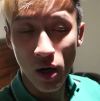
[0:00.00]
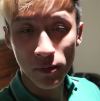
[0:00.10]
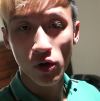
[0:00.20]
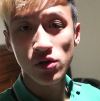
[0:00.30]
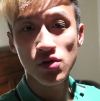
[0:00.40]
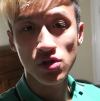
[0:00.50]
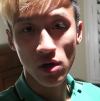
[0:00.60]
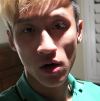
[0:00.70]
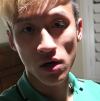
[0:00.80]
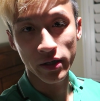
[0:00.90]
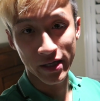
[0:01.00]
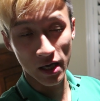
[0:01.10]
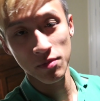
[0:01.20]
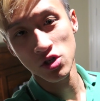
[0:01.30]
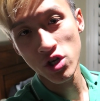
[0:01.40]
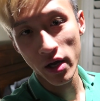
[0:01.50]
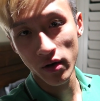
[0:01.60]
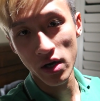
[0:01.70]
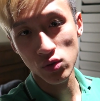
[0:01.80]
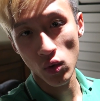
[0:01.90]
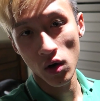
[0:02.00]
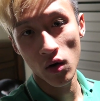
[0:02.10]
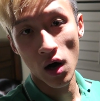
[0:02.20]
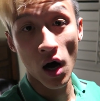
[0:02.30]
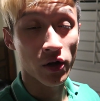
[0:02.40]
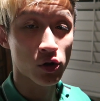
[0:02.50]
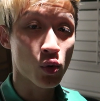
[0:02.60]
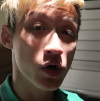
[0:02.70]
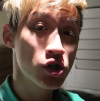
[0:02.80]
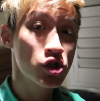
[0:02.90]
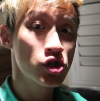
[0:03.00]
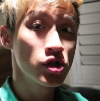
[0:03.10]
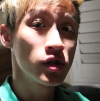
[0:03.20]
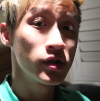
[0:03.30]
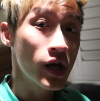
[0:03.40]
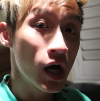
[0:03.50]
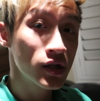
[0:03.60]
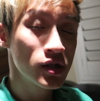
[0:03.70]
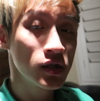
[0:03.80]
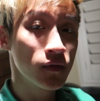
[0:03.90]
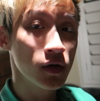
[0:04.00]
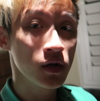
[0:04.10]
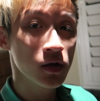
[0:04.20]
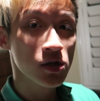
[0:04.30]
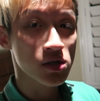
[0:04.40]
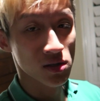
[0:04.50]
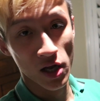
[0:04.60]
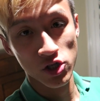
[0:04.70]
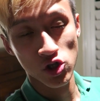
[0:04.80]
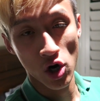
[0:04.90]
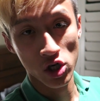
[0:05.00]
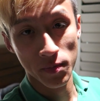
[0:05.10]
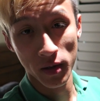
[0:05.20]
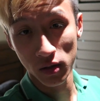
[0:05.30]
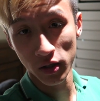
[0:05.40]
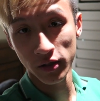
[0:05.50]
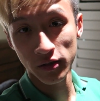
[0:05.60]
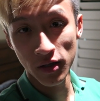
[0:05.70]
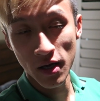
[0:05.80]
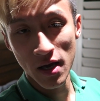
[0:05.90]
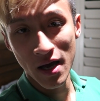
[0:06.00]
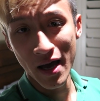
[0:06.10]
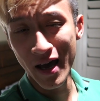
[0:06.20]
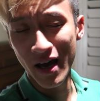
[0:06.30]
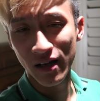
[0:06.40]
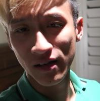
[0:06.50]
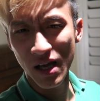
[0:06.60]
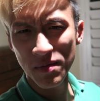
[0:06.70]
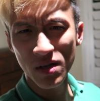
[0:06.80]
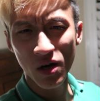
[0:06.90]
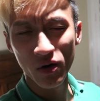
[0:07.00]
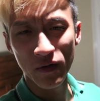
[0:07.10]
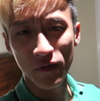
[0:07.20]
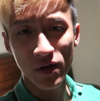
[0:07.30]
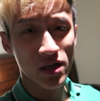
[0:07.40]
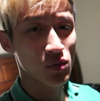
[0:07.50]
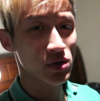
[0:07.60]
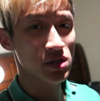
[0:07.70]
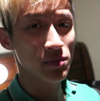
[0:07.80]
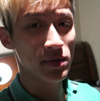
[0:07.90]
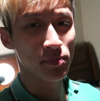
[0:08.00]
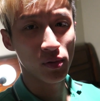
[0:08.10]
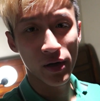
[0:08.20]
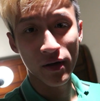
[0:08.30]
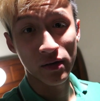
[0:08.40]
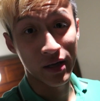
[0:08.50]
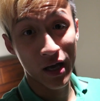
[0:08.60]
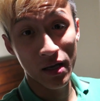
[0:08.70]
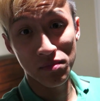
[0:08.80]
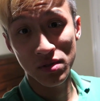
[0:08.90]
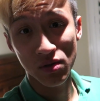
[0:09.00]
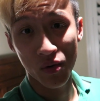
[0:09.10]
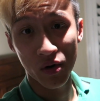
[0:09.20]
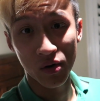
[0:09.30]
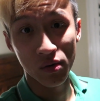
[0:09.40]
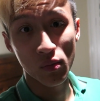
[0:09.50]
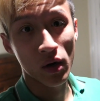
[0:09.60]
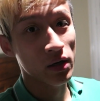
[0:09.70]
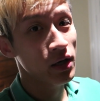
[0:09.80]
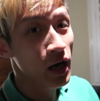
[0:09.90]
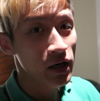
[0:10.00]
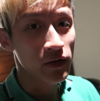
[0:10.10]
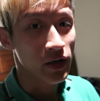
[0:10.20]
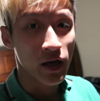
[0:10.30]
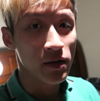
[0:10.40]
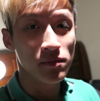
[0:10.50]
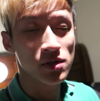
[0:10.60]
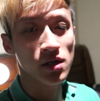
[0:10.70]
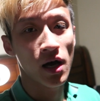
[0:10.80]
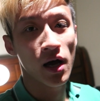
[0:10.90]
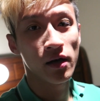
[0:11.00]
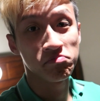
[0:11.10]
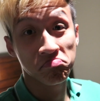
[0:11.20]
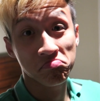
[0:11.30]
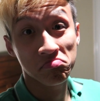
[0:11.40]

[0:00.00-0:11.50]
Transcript: So I'm going to start a gaming channel as well on twitch.tv slash Josh Paler Lin. And let me know if you guys want to see me play games or what kind of games. Uh,